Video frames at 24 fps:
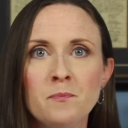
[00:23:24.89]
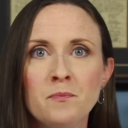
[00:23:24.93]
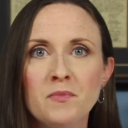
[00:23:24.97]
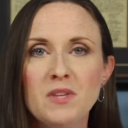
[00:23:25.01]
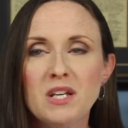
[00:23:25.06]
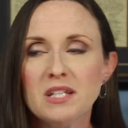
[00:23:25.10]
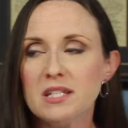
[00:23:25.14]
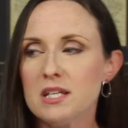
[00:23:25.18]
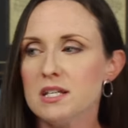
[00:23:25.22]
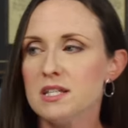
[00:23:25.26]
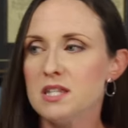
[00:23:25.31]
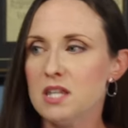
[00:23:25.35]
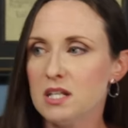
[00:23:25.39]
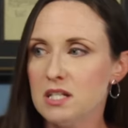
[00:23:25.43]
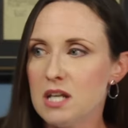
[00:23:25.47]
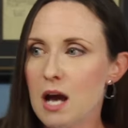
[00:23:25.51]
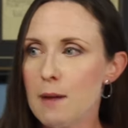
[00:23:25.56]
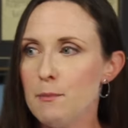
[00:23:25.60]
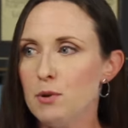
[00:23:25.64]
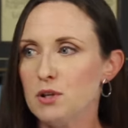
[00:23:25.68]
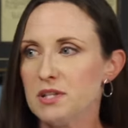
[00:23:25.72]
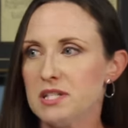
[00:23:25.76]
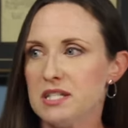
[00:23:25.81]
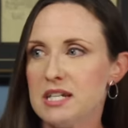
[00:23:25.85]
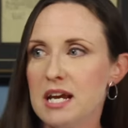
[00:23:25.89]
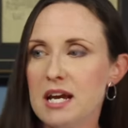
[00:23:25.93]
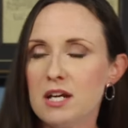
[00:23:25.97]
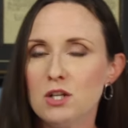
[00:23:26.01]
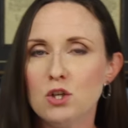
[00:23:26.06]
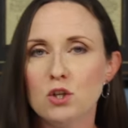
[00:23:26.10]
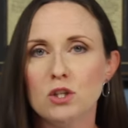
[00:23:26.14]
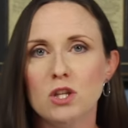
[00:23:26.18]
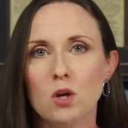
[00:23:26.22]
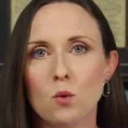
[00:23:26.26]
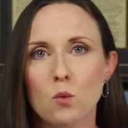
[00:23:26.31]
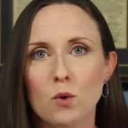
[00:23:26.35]
This is the double
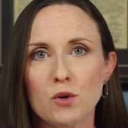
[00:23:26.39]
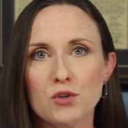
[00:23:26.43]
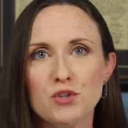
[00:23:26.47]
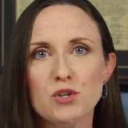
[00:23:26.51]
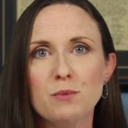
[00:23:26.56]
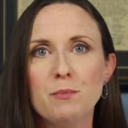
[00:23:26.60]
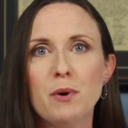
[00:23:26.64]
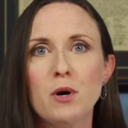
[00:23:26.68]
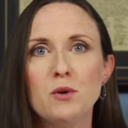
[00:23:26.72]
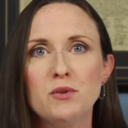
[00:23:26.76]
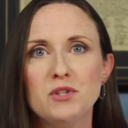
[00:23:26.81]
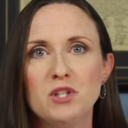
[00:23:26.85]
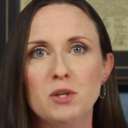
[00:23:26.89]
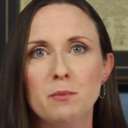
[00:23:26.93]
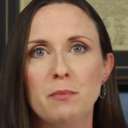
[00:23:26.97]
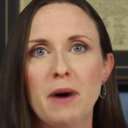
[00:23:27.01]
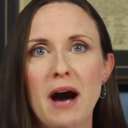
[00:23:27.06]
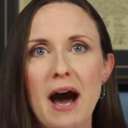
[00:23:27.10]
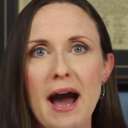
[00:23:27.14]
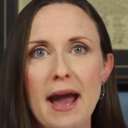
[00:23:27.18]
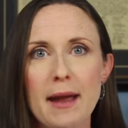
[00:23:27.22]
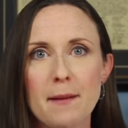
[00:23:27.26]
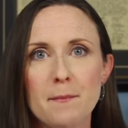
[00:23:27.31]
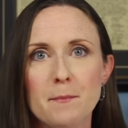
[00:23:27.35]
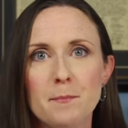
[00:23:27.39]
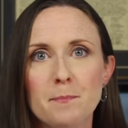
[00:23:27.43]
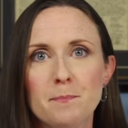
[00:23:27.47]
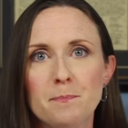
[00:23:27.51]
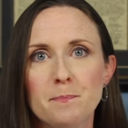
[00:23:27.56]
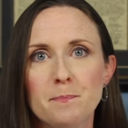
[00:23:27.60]
standard that we're supposed to buy.